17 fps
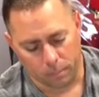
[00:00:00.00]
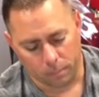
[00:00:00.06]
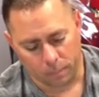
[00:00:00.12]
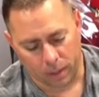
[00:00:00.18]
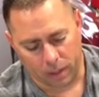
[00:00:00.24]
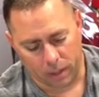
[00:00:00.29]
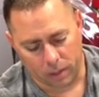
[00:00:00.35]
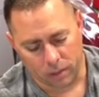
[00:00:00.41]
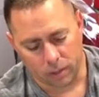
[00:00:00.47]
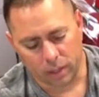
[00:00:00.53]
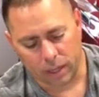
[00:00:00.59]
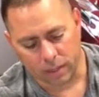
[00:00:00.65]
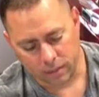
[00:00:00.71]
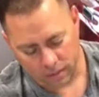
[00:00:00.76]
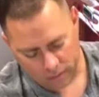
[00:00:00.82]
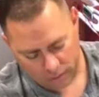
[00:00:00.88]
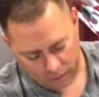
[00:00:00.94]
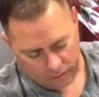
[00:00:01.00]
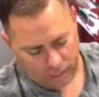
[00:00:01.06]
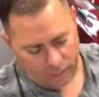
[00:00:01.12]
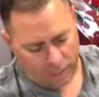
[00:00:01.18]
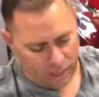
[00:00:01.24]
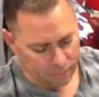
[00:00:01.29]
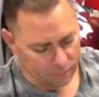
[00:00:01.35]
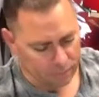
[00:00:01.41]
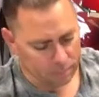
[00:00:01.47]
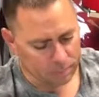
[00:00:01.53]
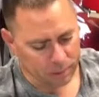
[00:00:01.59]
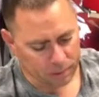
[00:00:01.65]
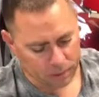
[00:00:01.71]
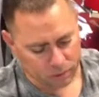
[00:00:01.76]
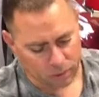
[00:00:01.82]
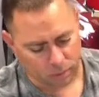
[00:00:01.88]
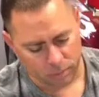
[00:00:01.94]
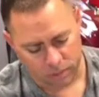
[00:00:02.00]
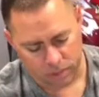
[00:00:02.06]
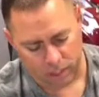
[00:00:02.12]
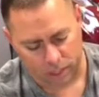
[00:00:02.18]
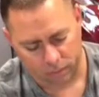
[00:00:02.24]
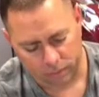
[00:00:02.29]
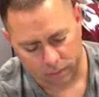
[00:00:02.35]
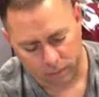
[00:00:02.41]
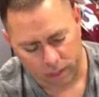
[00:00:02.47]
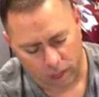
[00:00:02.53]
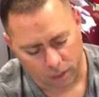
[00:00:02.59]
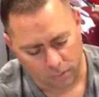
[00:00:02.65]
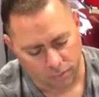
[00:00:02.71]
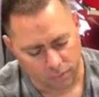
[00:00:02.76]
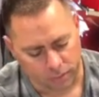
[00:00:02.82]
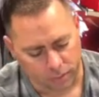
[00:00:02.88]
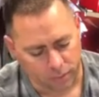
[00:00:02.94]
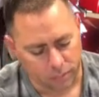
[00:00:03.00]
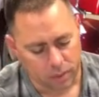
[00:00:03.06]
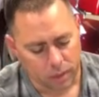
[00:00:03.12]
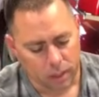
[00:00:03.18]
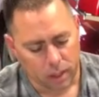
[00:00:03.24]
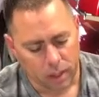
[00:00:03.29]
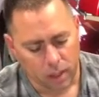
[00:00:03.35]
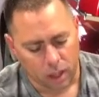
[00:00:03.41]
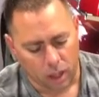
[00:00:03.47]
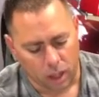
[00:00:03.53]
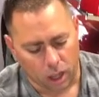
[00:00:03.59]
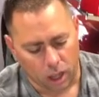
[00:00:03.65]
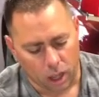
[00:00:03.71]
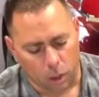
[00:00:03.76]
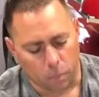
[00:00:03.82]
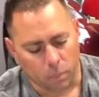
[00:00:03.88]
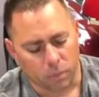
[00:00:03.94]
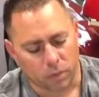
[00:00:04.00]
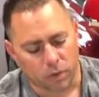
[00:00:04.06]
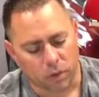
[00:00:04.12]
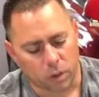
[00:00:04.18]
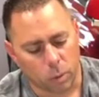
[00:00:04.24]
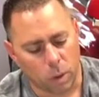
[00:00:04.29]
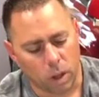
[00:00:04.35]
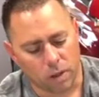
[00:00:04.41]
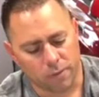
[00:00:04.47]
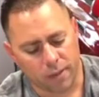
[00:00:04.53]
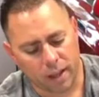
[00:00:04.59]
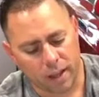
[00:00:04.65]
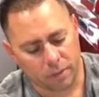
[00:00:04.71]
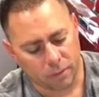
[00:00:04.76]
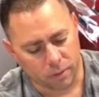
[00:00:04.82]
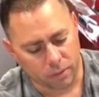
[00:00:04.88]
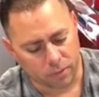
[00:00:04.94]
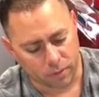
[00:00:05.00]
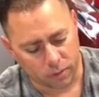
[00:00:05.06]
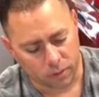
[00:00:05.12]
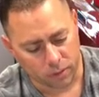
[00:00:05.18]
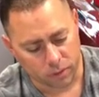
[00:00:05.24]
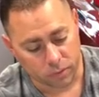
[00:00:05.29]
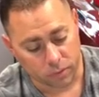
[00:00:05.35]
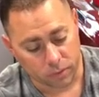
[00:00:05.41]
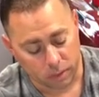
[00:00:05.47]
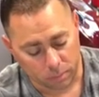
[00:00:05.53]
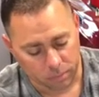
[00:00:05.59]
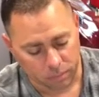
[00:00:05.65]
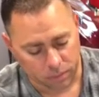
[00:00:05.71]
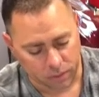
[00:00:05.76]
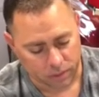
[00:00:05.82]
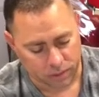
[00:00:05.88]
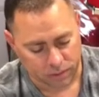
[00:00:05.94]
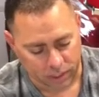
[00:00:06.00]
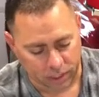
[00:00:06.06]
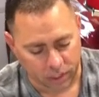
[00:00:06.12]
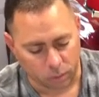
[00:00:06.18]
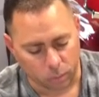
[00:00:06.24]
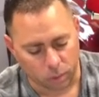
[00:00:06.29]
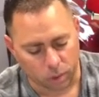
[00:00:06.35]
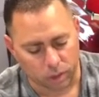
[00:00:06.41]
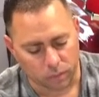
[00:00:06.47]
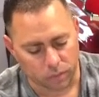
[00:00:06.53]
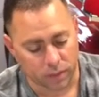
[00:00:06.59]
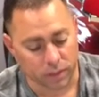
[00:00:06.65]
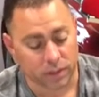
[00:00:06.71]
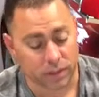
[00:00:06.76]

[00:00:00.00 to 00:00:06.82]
And you guys can, again, I have it up here, so I'm just kind of reading off of it. For qualifying referrals for the second one, for the